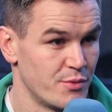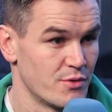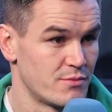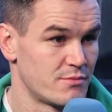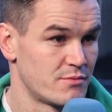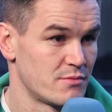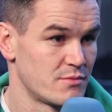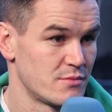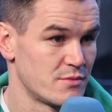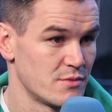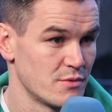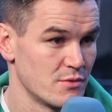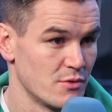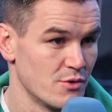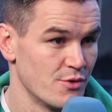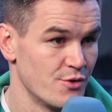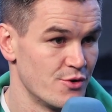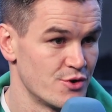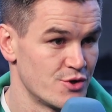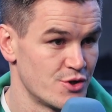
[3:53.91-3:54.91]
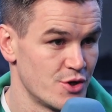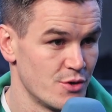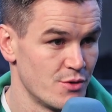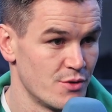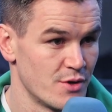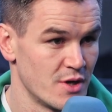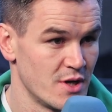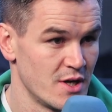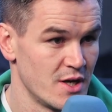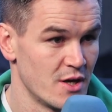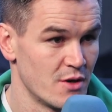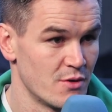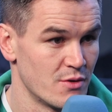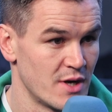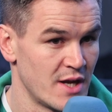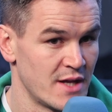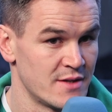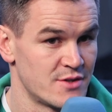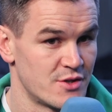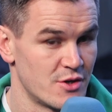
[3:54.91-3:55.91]
But under Stuart and Leo
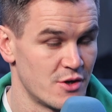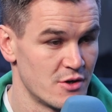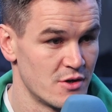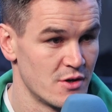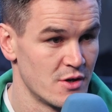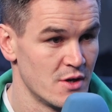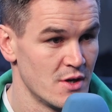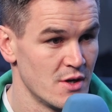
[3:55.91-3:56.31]
and Leinster,